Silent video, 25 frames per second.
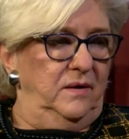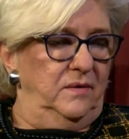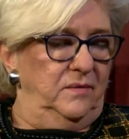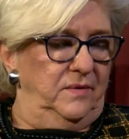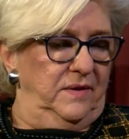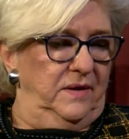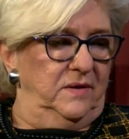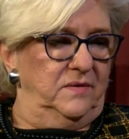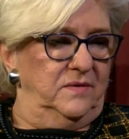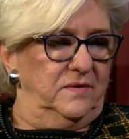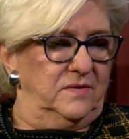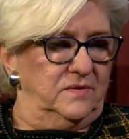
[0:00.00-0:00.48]

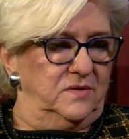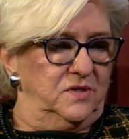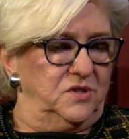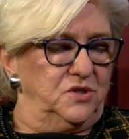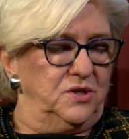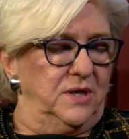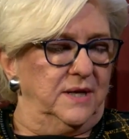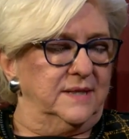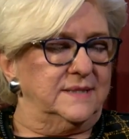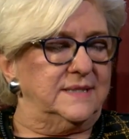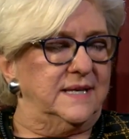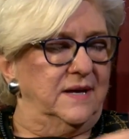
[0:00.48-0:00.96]
then the
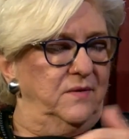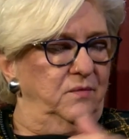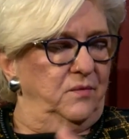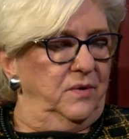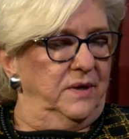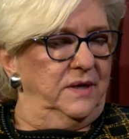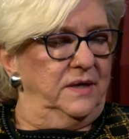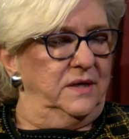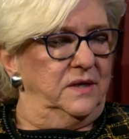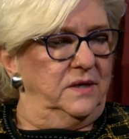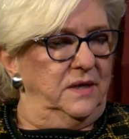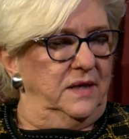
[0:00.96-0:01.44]
Czechs have
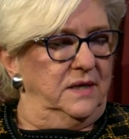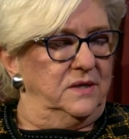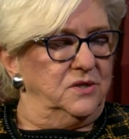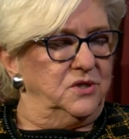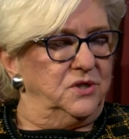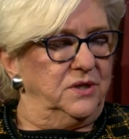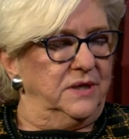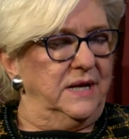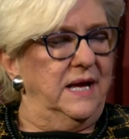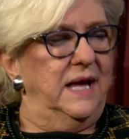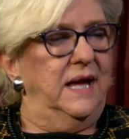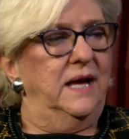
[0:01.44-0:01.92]
one in
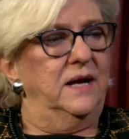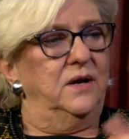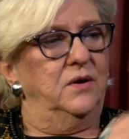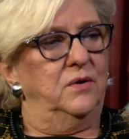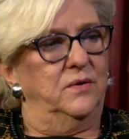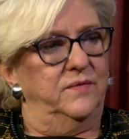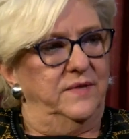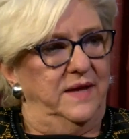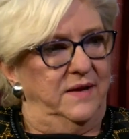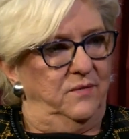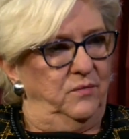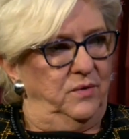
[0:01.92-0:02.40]

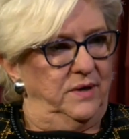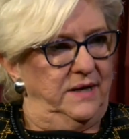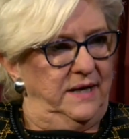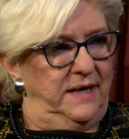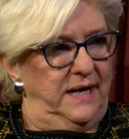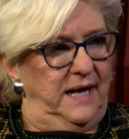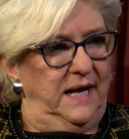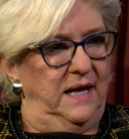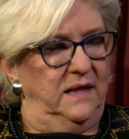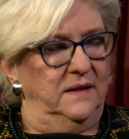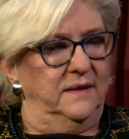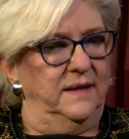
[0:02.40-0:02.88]
Chicago, and they have one
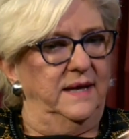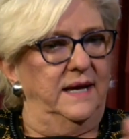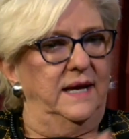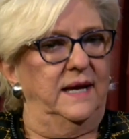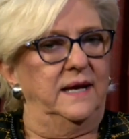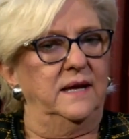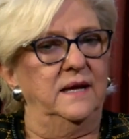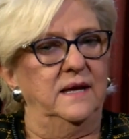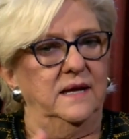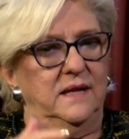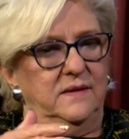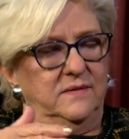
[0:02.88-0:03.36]
in
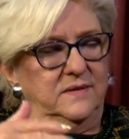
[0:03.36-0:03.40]
LA.